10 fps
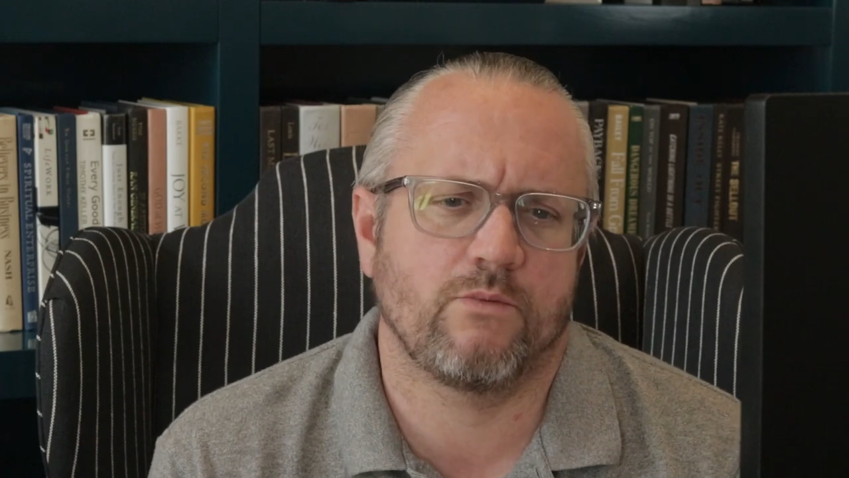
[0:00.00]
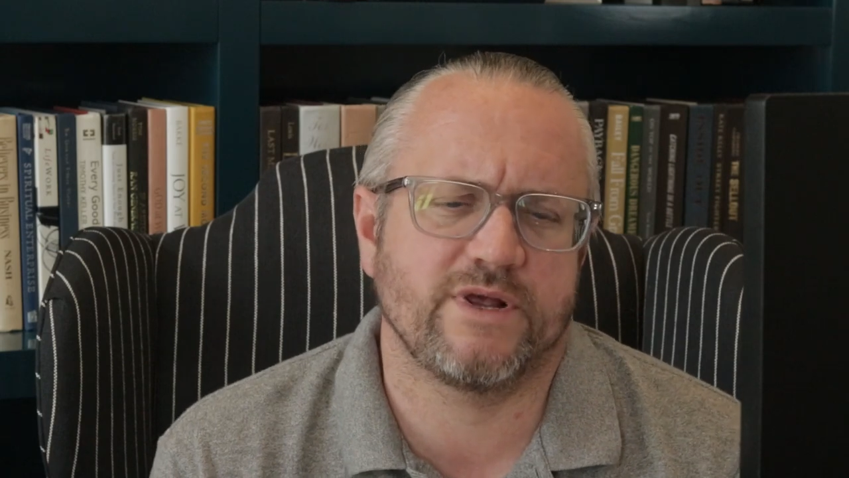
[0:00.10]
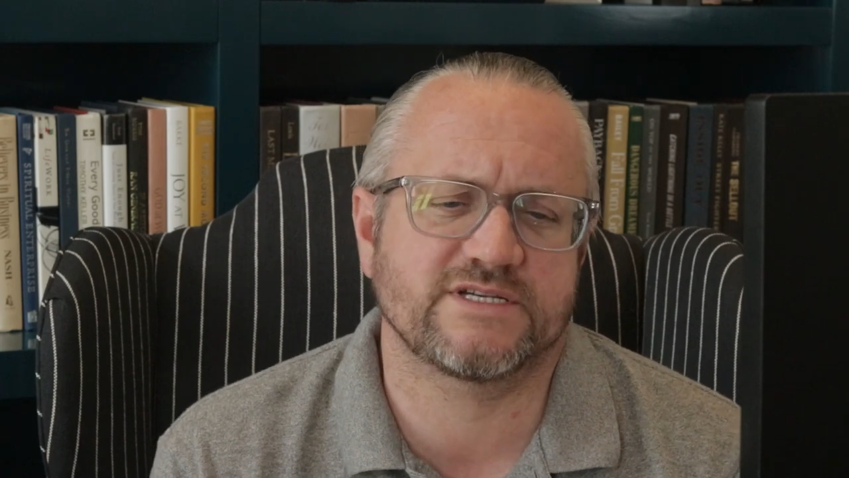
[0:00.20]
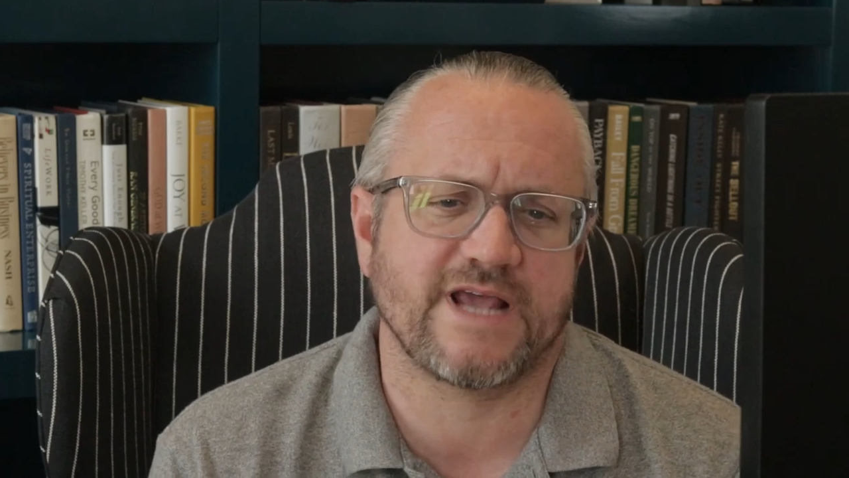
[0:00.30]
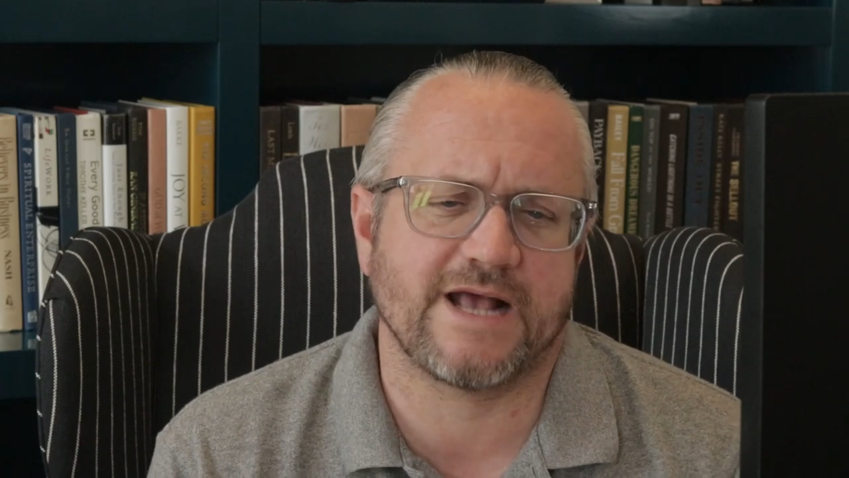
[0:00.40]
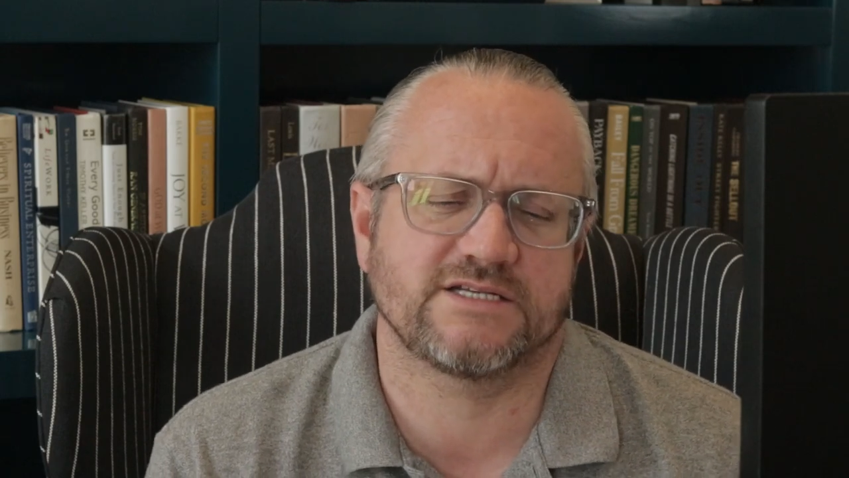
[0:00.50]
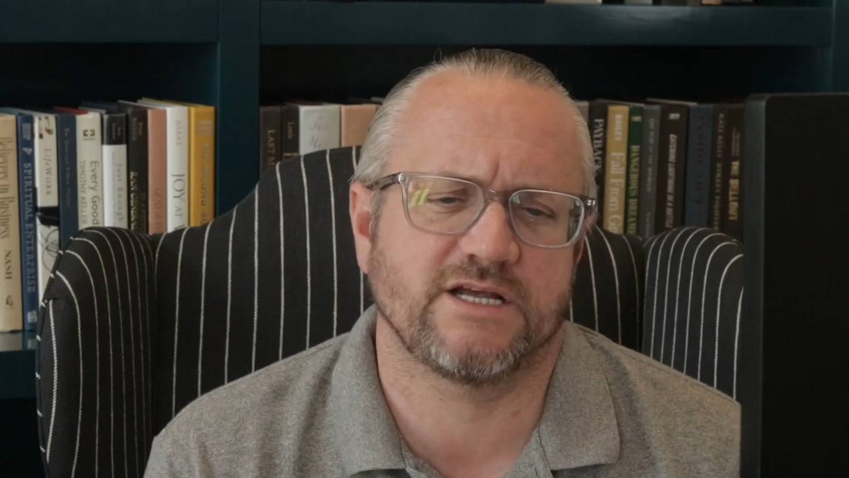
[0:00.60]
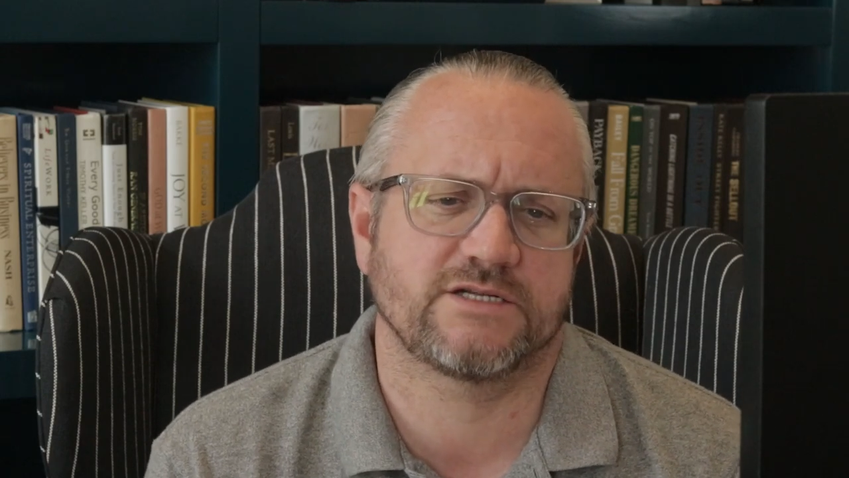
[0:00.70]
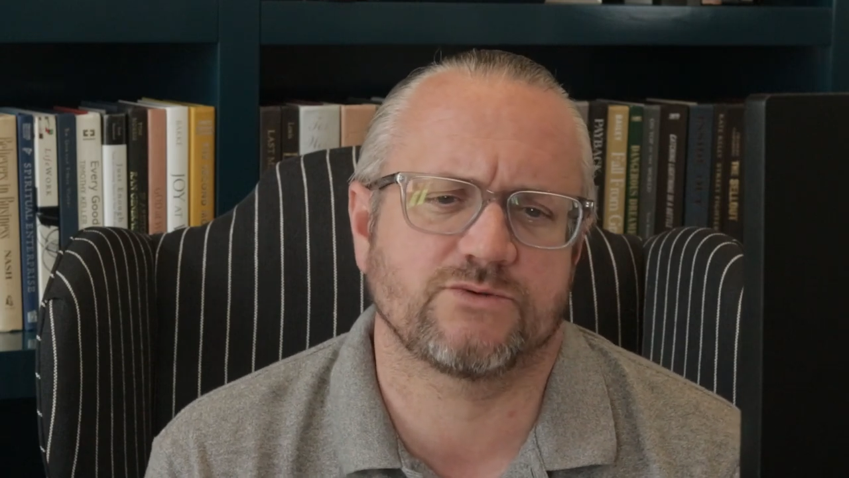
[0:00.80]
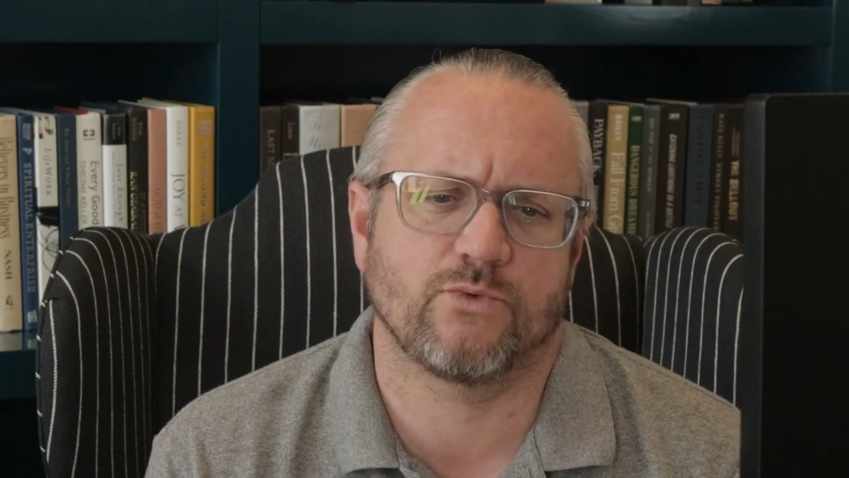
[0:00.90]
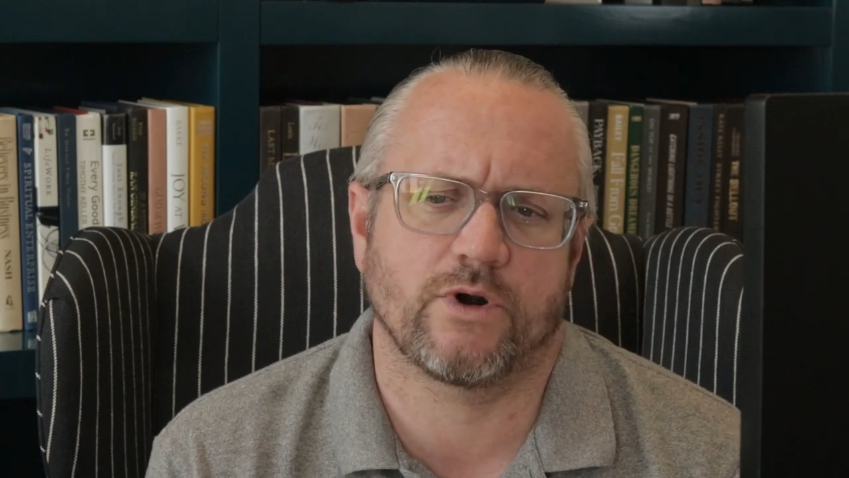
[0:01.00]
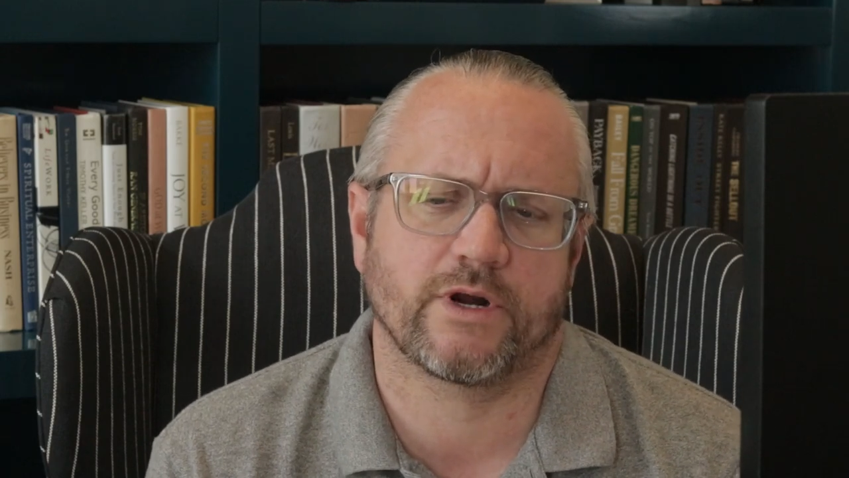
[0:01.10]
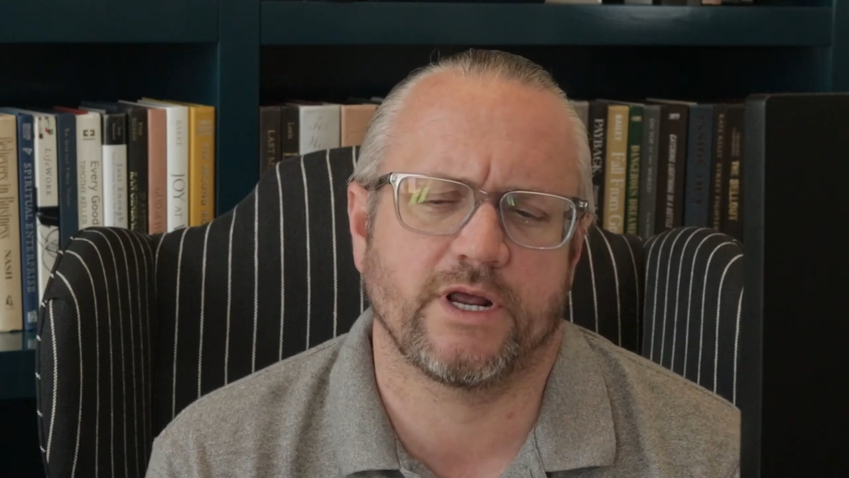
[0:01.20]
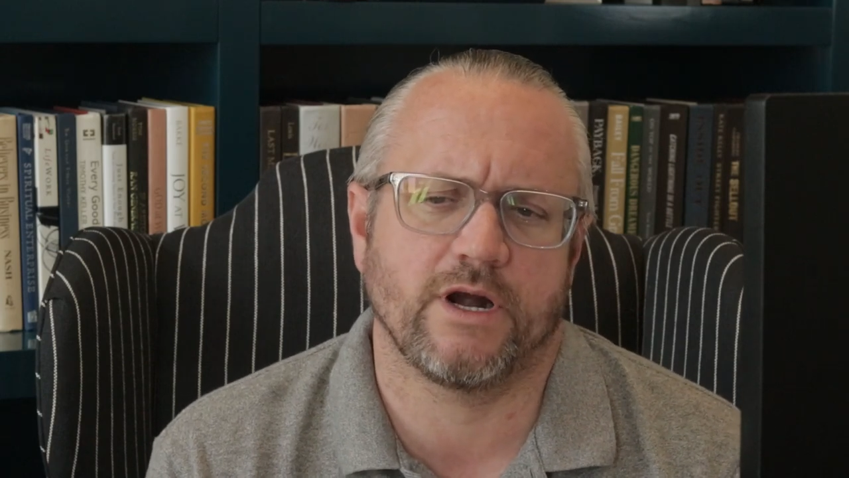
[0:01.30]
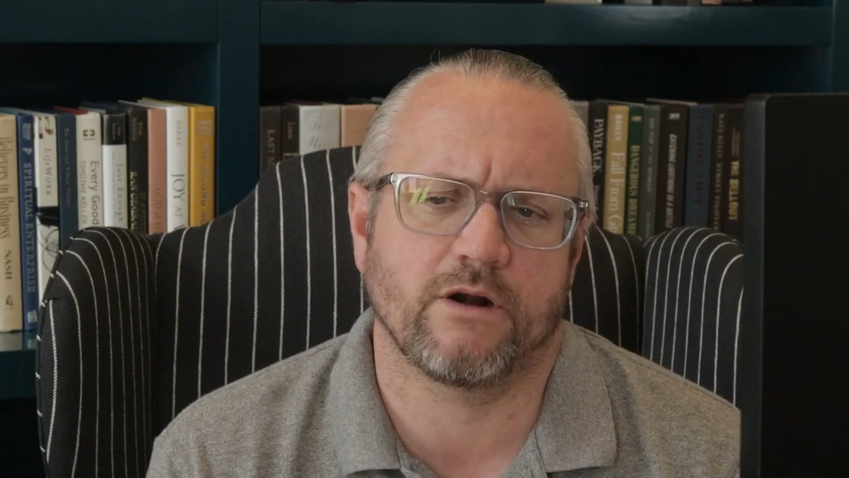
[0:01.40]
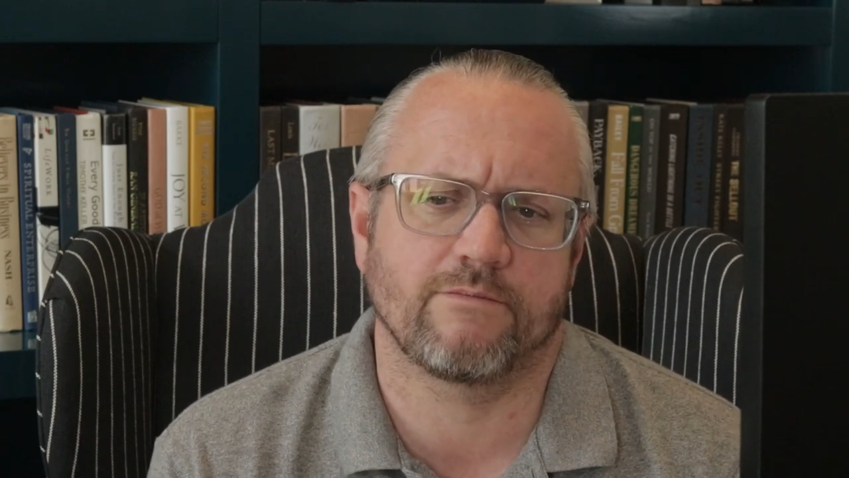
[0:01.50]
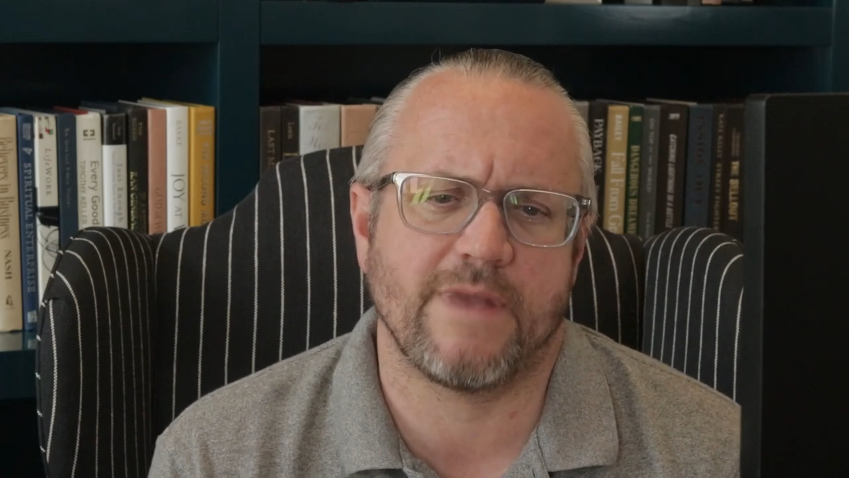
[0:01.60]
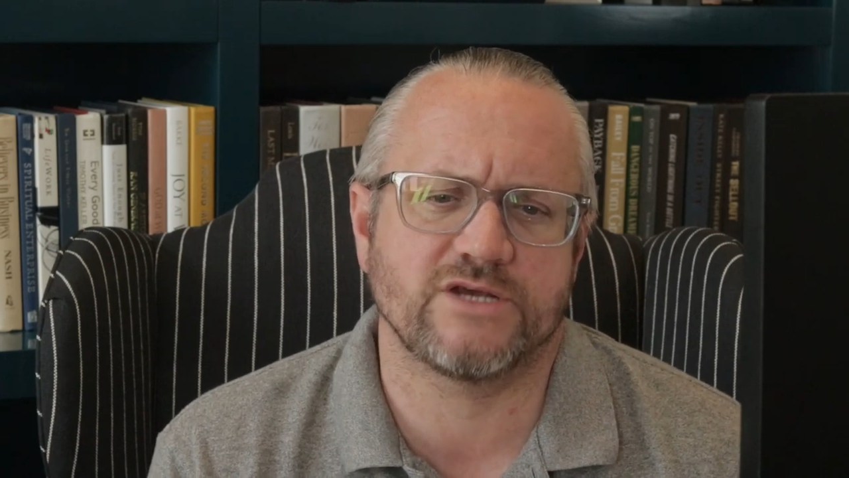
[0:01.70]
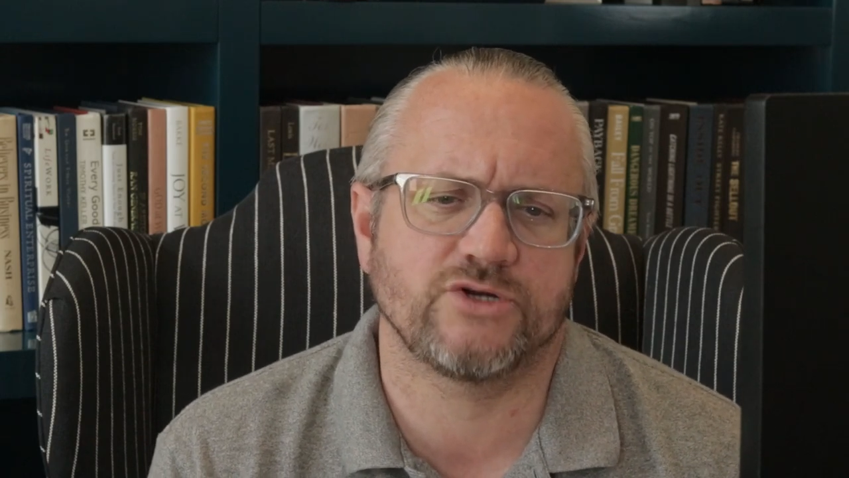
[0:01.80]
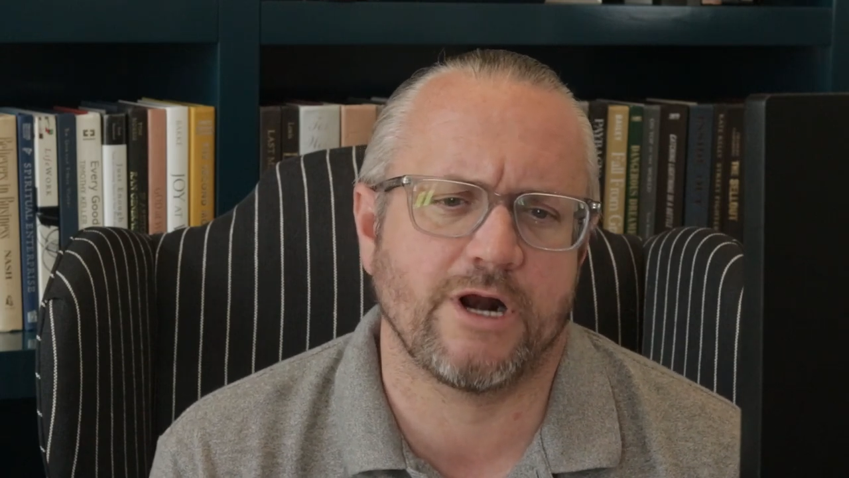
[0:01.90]
risk assets work and are
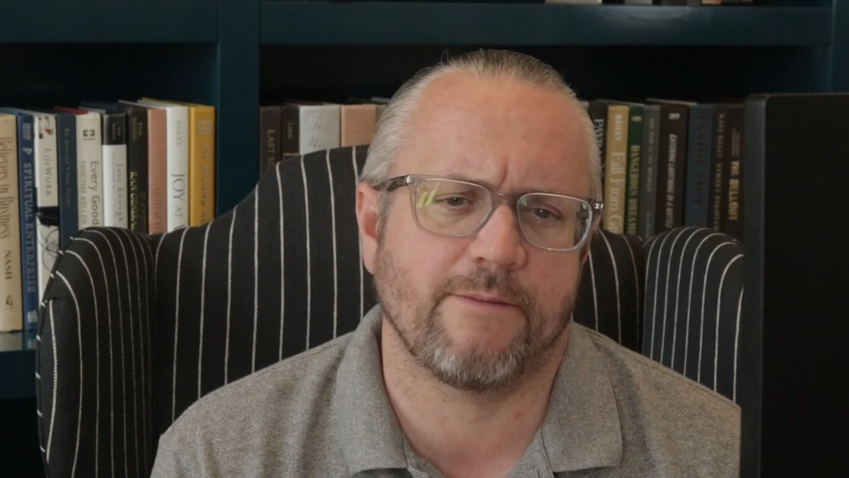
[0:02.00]
measured